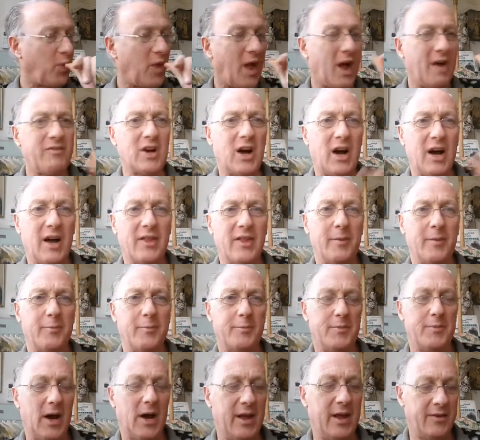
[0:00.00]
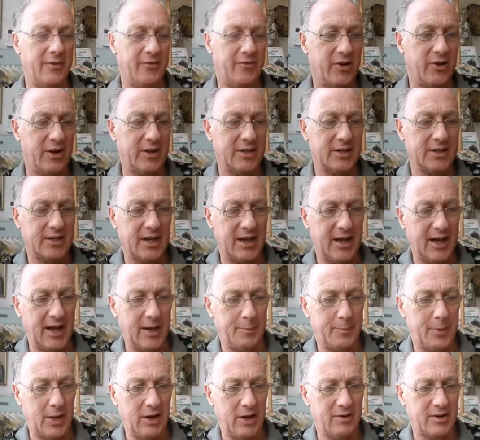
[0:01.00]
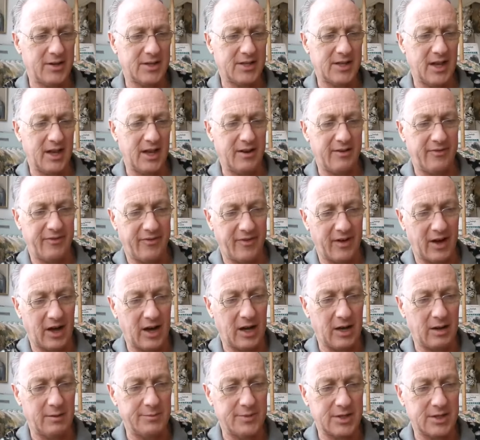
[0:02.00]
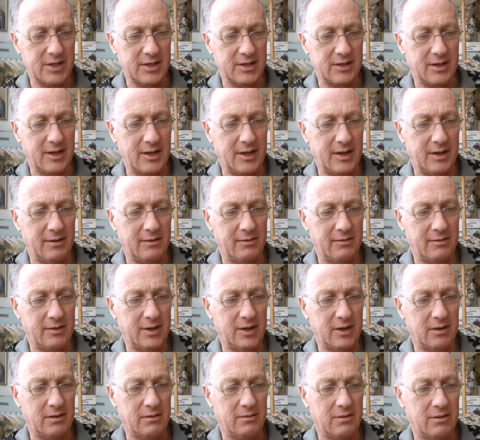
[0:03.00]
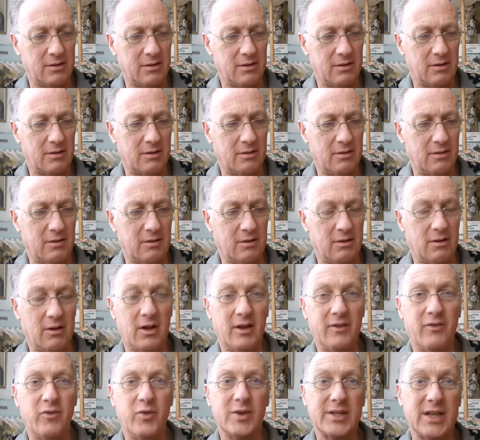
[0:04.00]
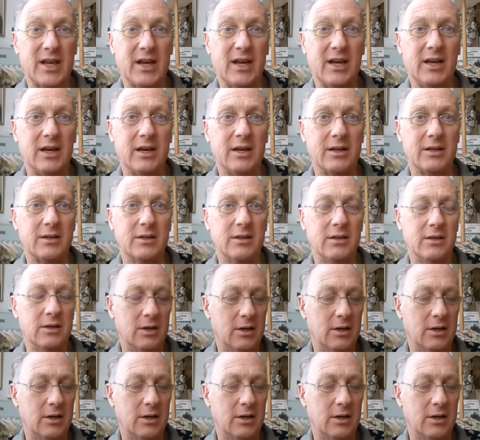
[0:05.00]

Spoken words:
I've got other friends that had parents, they had farms, and life was hard.